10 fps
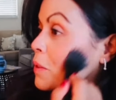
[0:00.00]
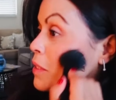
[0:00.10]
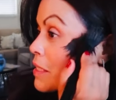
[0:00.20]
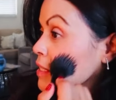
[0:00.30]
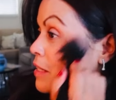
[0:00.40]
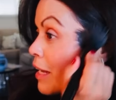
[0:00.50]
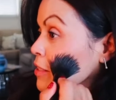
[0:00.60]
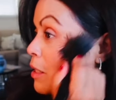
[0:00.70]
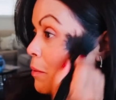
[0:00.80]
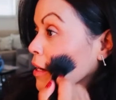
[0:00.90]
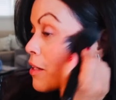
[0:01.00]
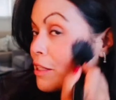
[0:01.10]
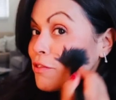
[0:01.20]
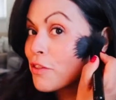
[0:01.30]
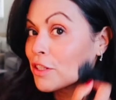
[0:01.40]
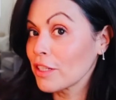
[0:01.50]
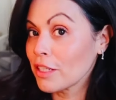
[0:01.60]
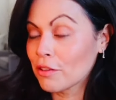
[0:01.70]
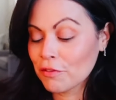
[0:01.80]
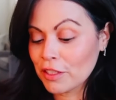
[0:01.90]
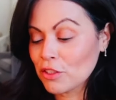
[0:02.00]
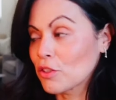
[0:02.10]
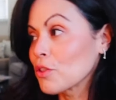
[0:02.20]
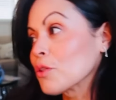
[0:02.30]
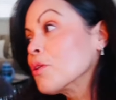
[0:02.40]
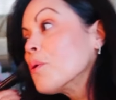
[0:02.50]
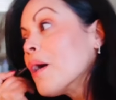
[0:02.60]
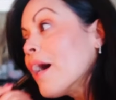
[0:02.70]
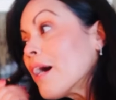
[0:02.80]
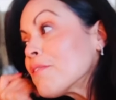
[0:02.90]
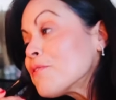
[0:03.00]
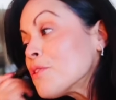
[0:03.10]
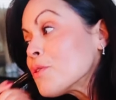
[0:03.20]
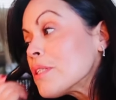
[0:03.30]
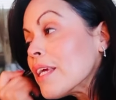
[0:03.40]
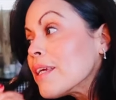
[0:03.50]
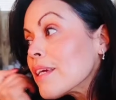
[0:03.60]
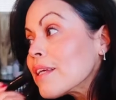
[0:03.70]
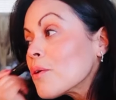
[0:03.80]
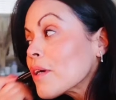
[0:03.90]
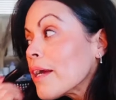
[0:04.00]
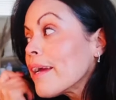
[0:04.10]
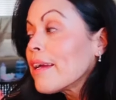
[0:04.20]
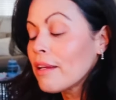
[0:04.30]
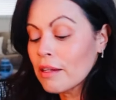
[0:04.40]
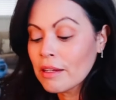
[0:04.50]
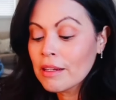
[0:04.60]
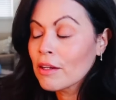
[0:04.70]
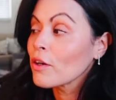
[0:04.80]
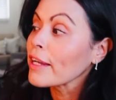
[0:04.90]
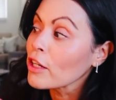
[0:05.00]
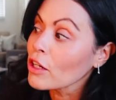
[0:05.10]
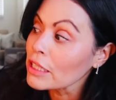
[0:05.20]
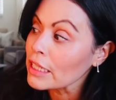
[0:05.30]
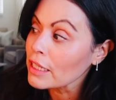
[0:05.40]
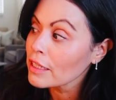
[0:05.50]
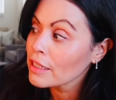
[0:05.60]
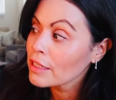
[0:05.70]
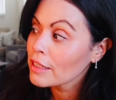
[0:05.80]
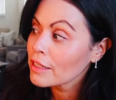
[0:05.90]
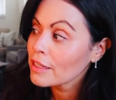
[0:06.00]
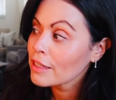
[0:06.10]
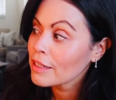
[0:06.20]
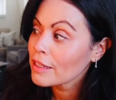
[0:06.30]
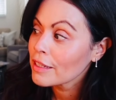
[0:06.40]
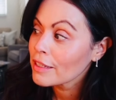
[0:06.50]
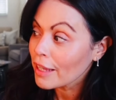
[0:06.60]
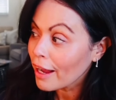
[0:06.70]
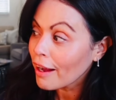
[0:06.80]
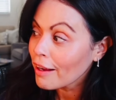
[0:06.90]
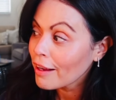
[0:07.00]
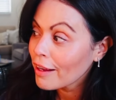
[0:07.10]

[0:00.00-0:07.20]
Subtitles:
This is antibiotic for your ear infection, so you have to take it, okay? Okay, girlie? Yeah?